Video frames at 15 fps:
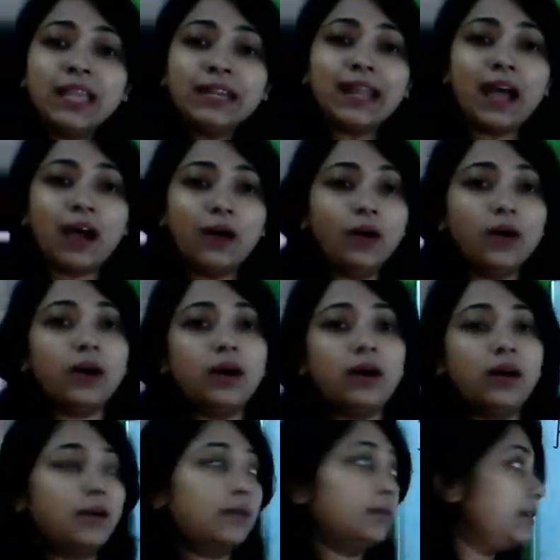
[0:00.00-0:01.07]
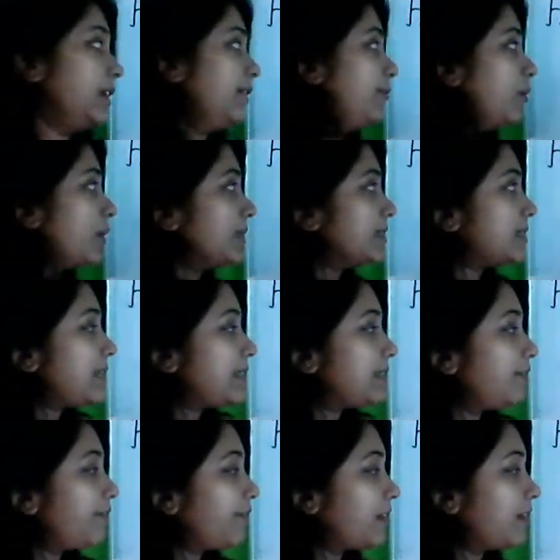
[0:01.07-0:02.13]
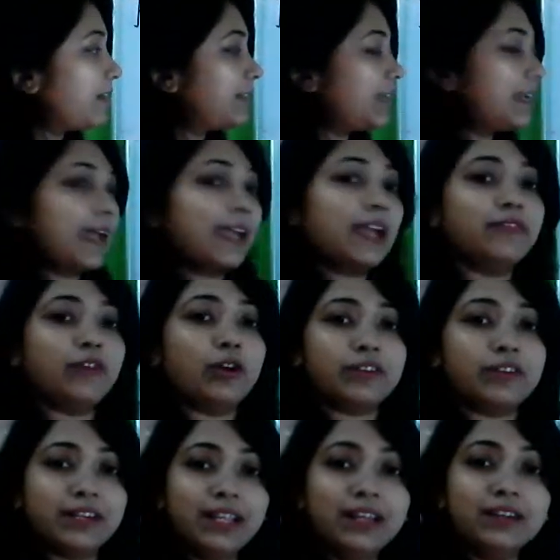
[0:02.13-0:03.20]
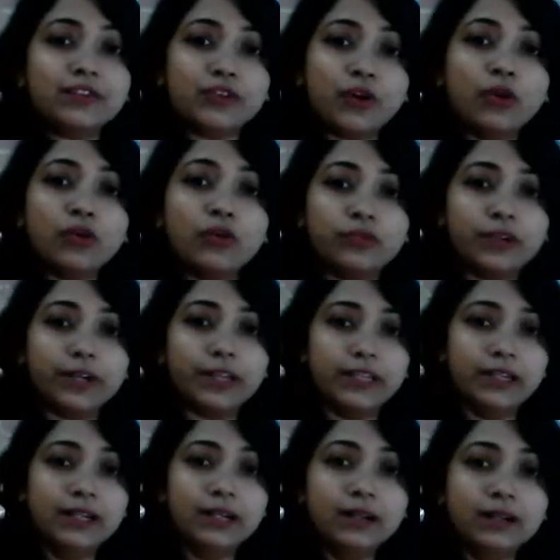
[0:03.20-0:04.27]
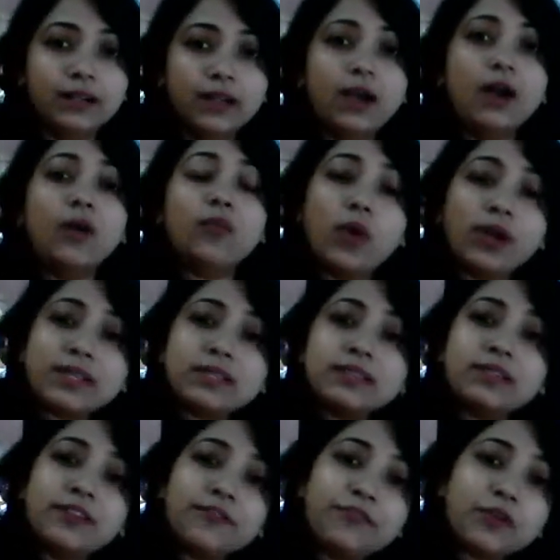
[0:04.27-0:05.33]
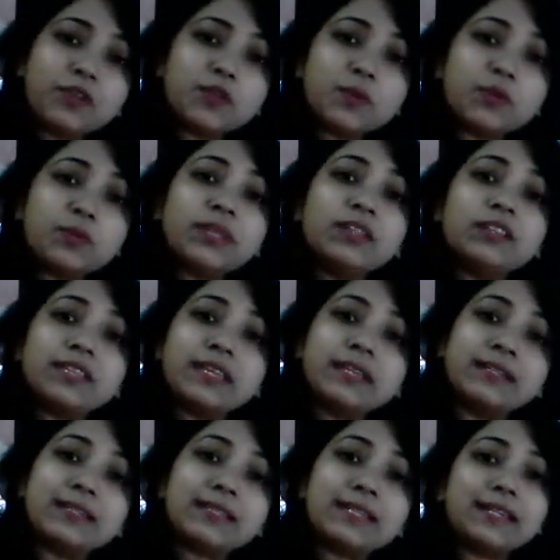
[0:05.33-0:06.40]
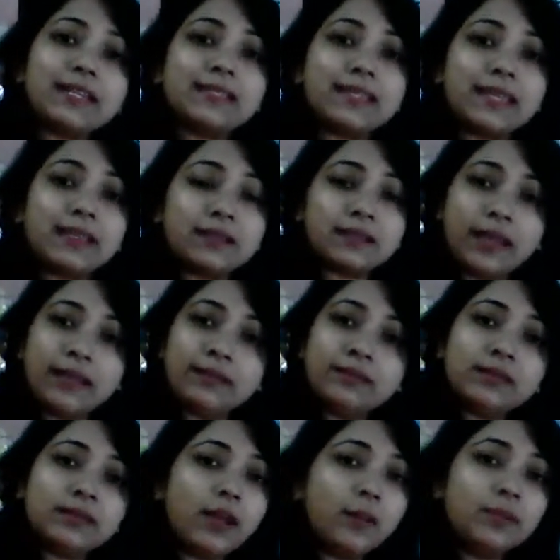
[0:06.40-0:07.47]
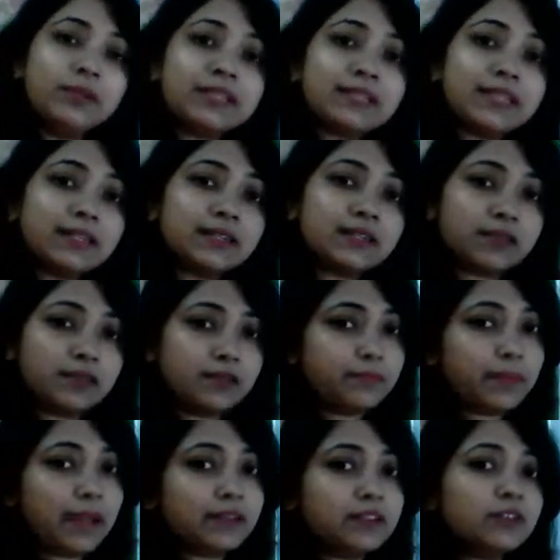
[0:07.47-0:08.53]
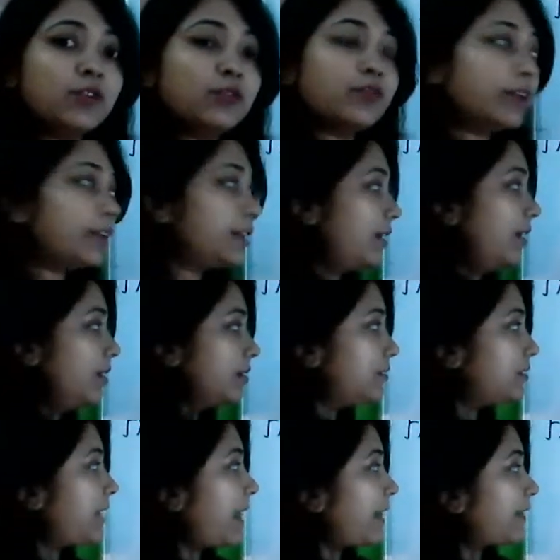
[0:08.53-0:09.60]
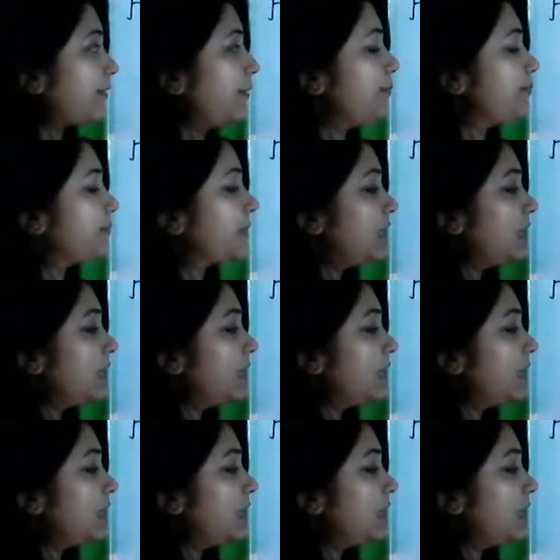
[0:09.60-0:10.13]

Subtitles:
Now, if you can see the figure that I have already drawn over here, what is the difference between the single slit and the double slit pattern over here, the diagram?